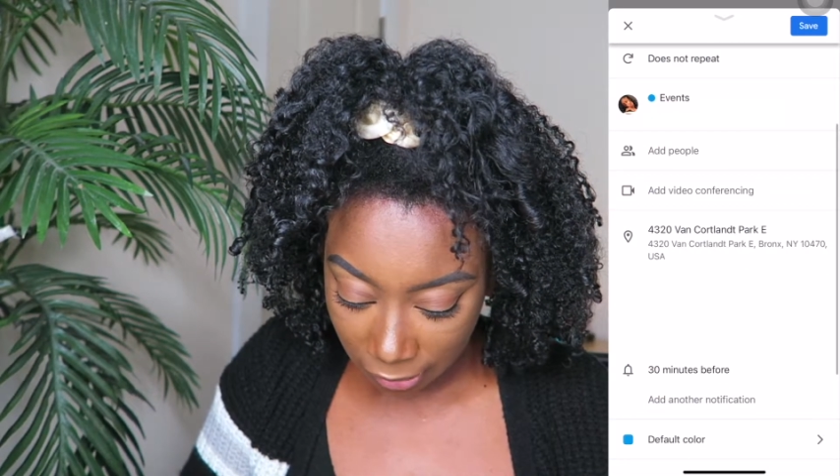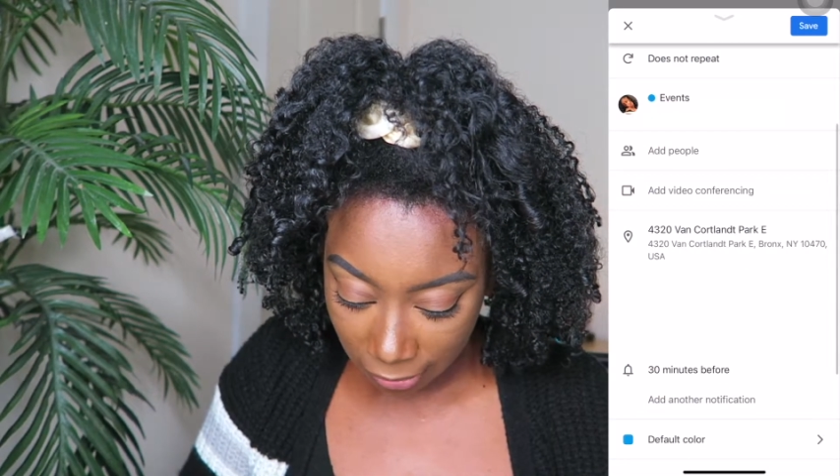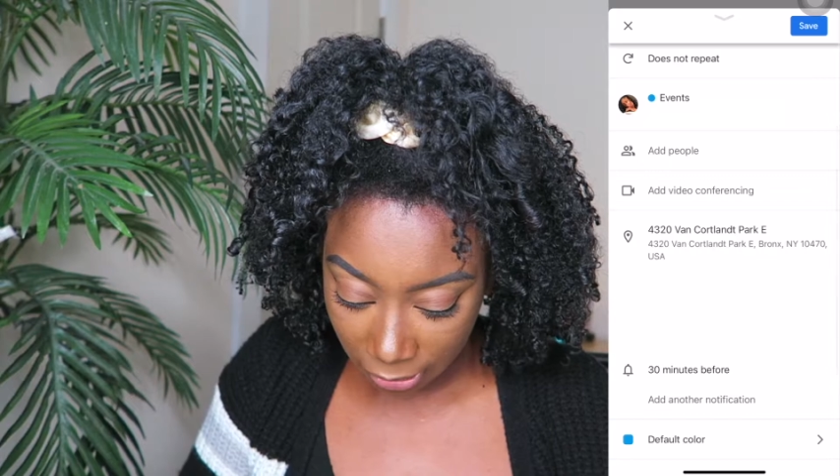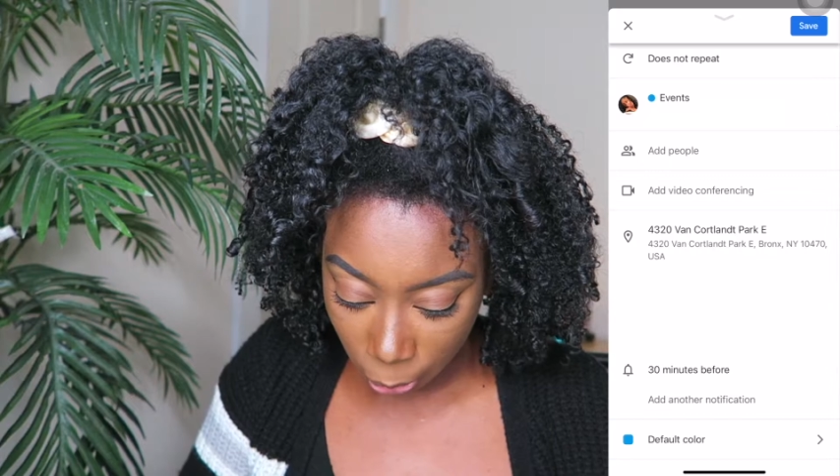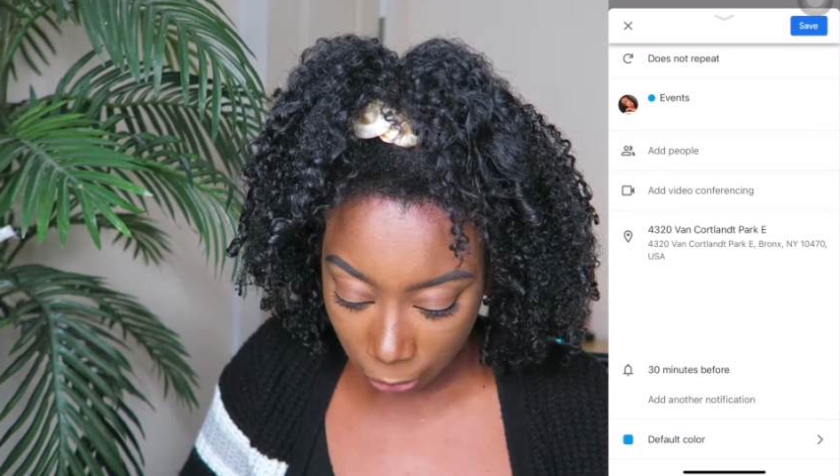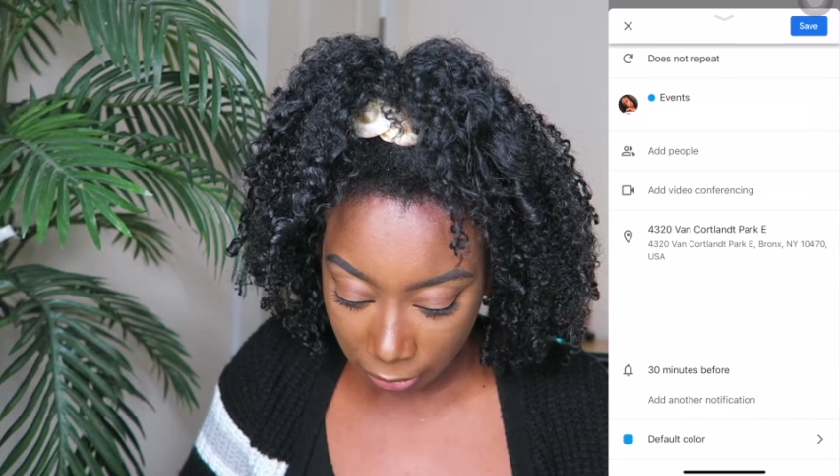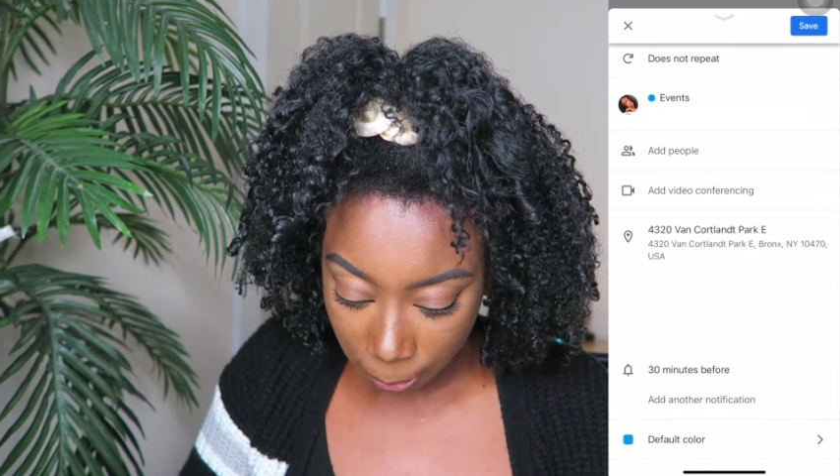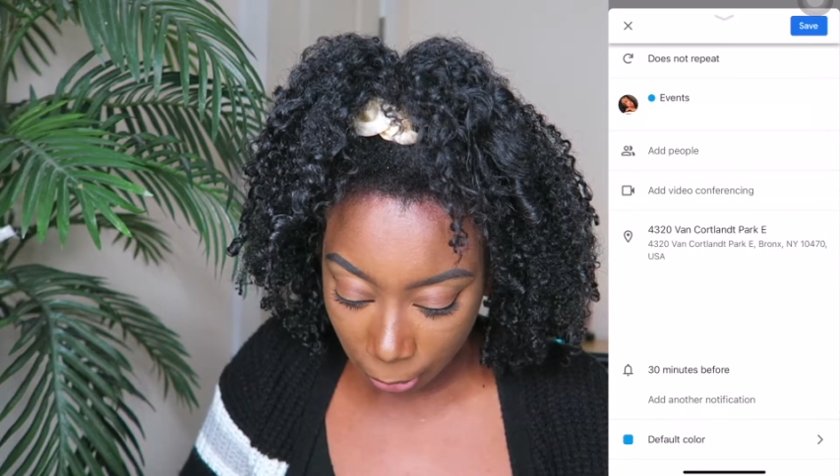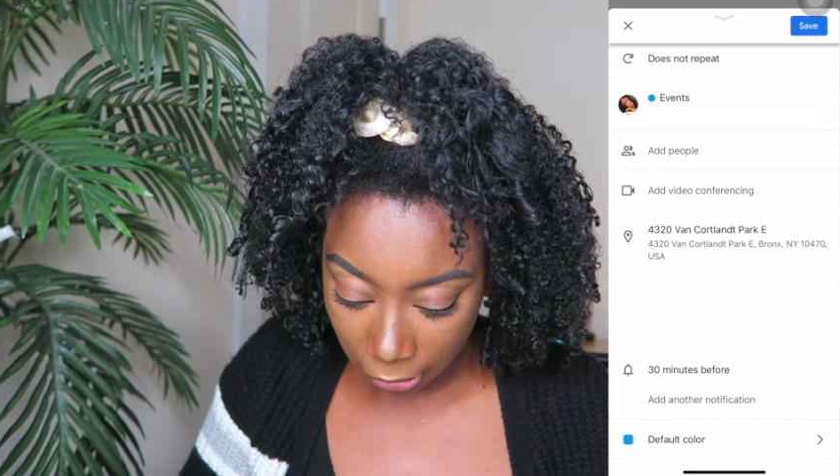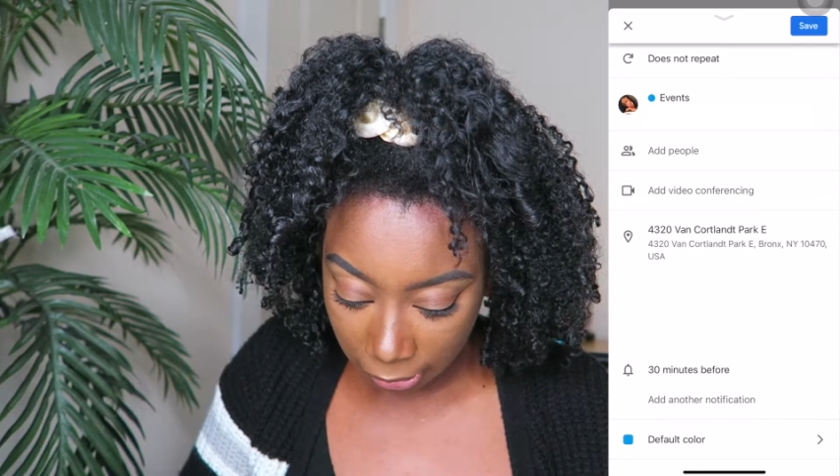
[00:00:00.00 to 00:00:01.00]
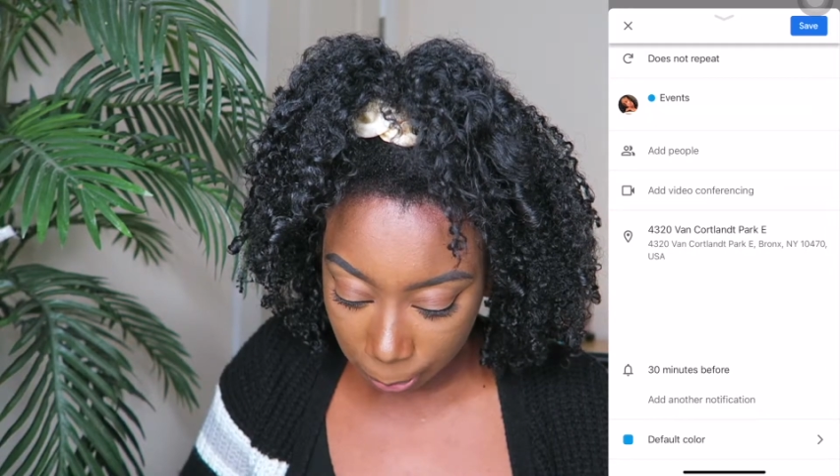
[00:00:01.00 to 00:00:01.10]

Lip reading: Van Cortlandt Park,